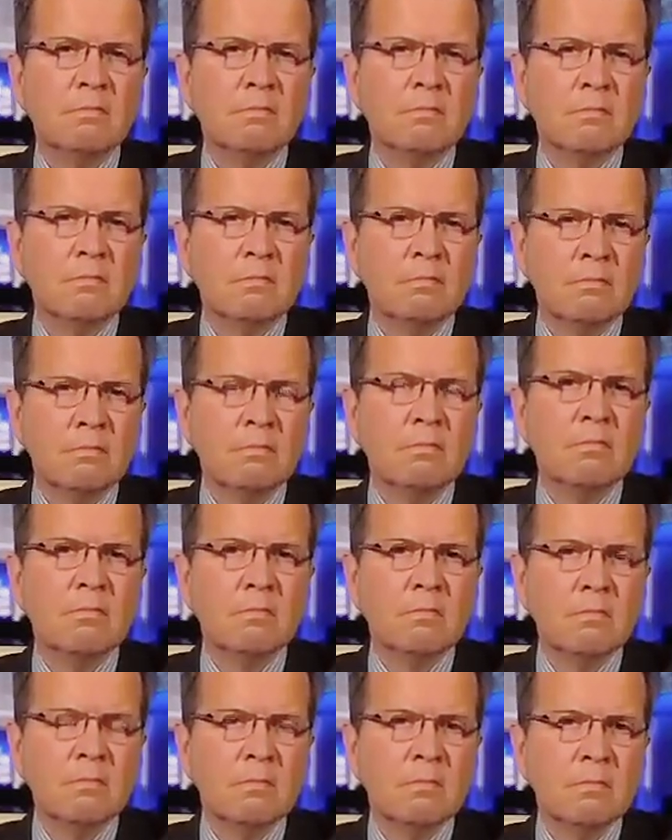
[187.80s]

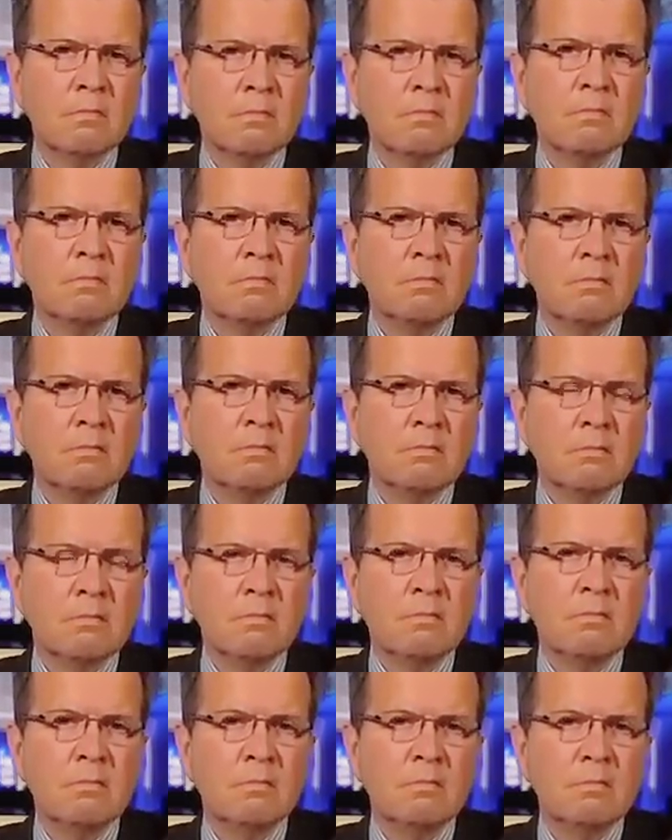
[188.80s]

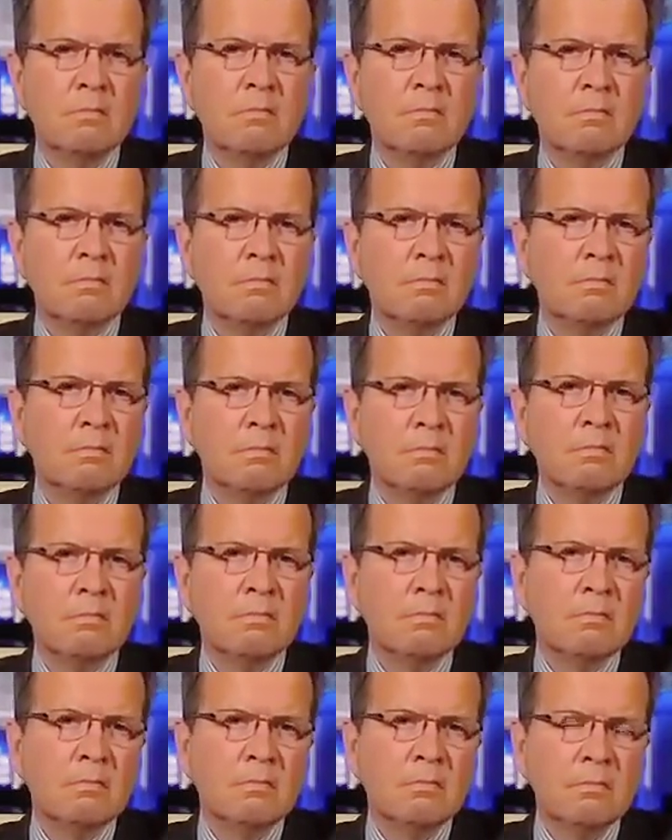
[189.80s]

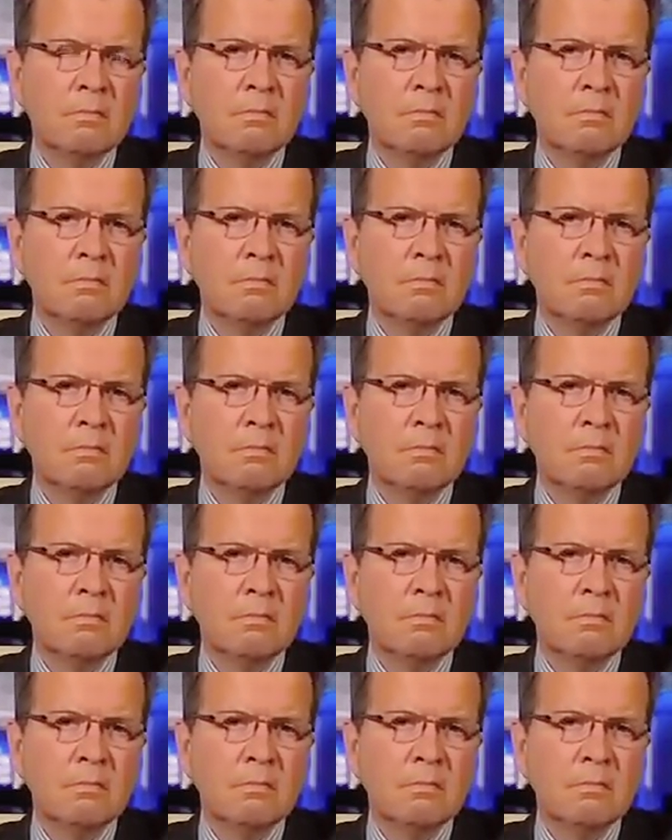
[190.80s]
The person shown says nothing.